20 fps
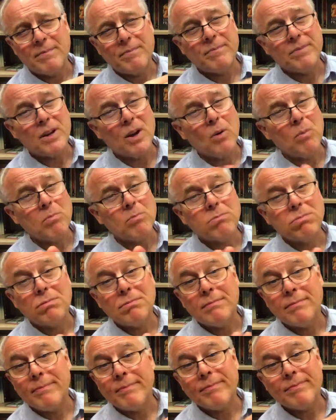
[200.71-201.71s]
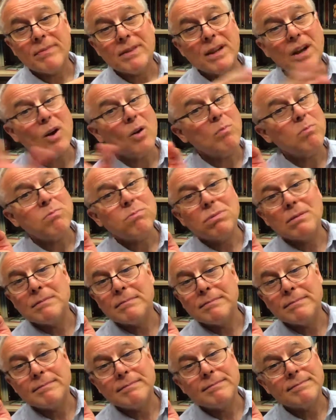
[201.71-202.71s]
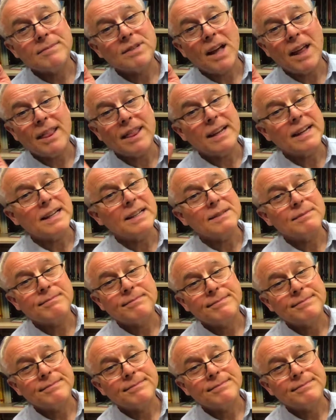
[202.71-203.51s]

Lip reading: Nothing.